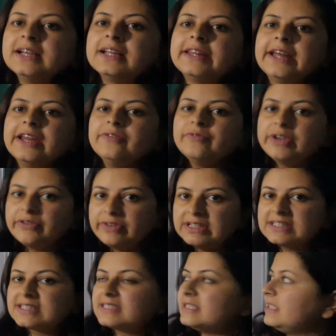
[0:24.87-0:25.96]
then we
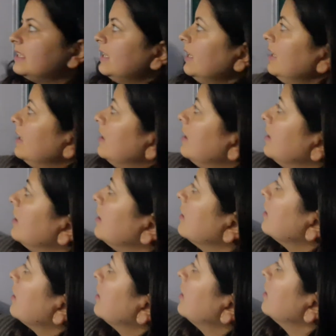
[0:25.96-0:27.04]
will see,
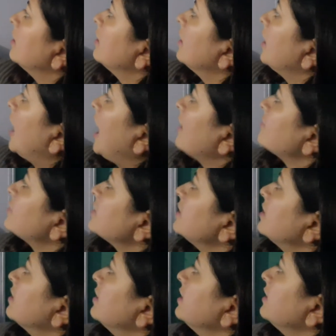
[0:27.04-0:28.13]
after
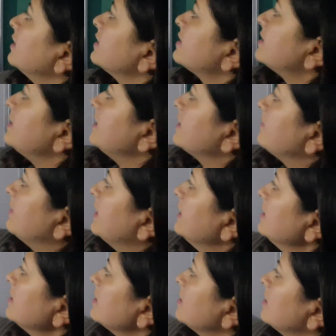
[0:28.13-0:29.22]
learning the statement,